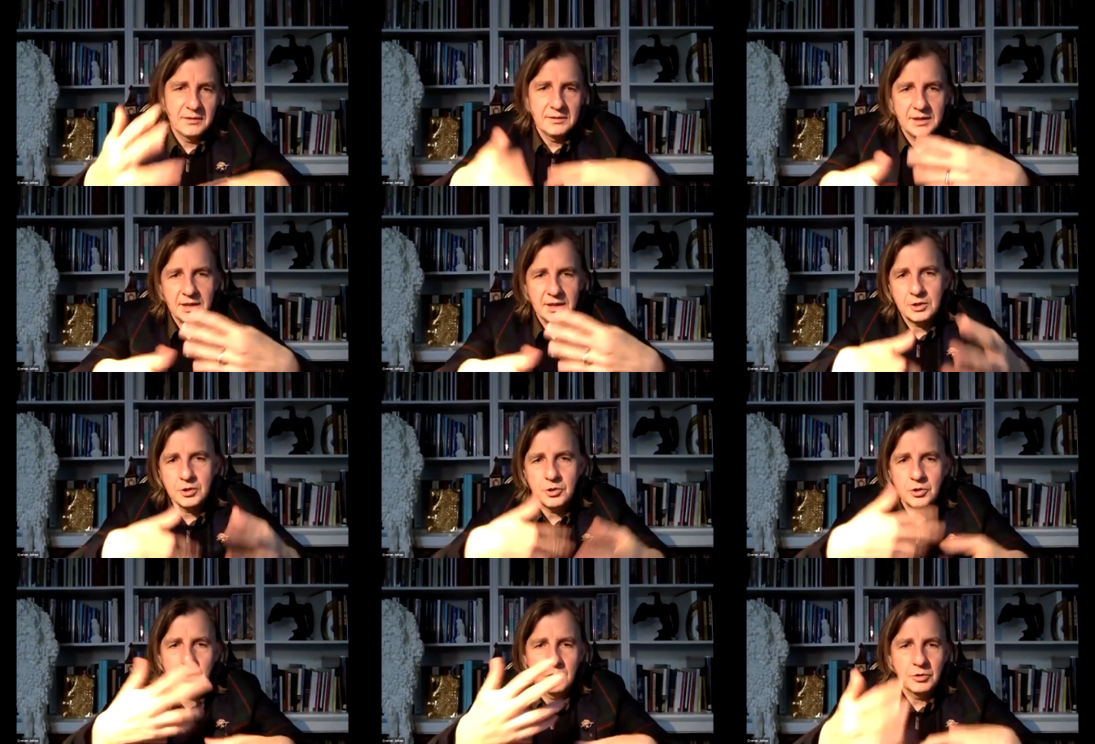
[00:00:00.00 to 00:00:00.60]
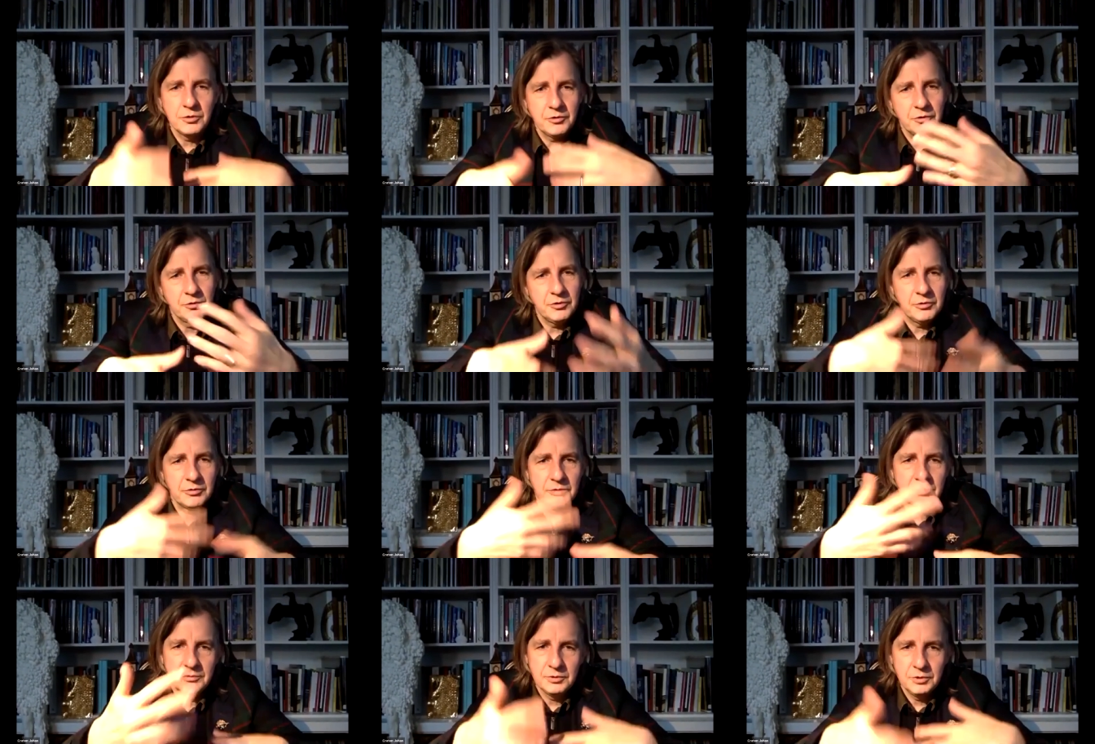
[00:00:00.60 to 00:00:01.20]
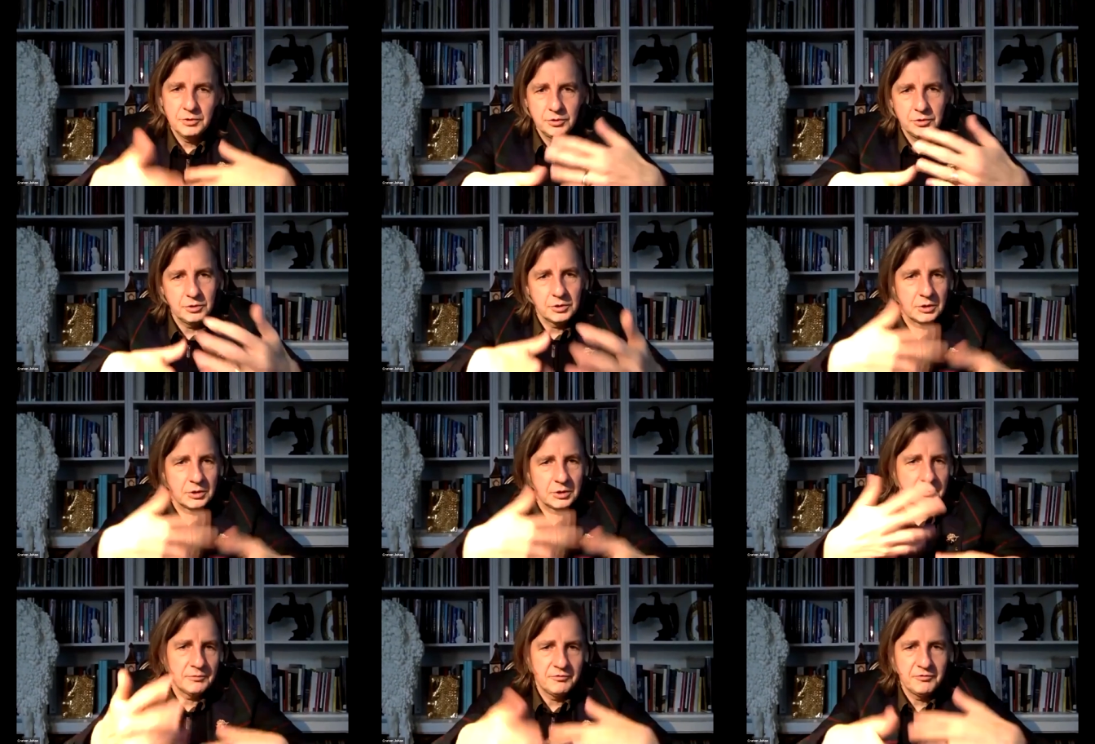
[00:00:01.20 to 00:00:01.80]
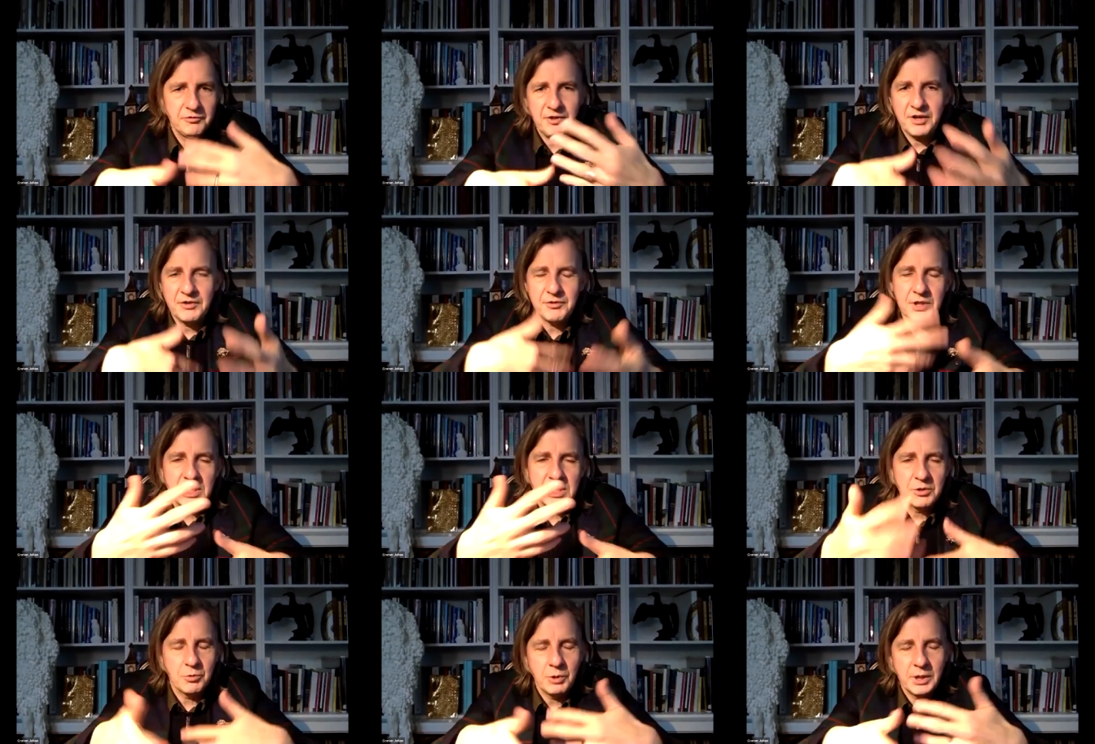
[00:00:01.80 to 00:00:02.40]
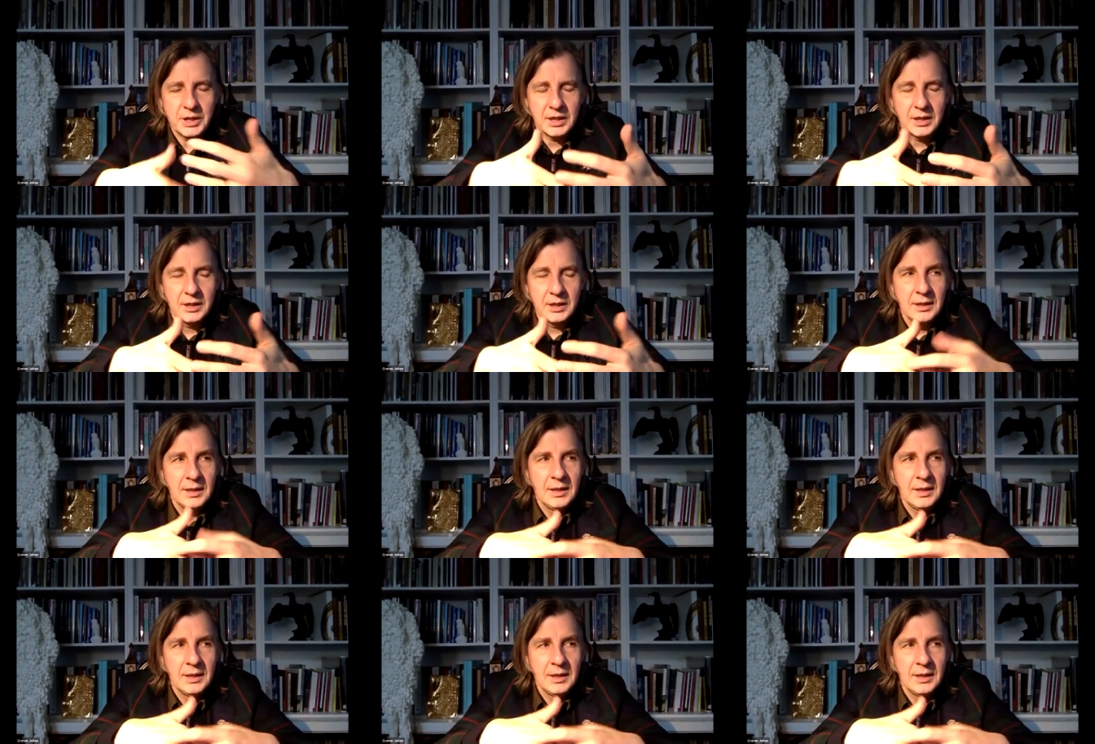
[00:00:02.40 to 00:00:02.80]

They go, you know, very quick